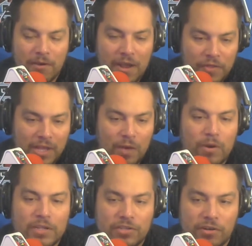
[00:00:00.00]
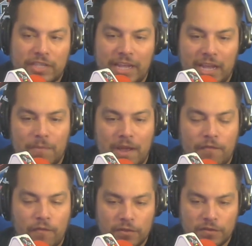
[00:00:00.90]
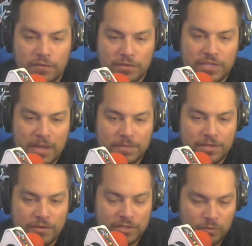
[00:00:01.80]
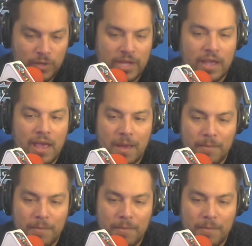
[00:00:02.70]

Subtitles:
and I think I want to start taking my first few steps here this week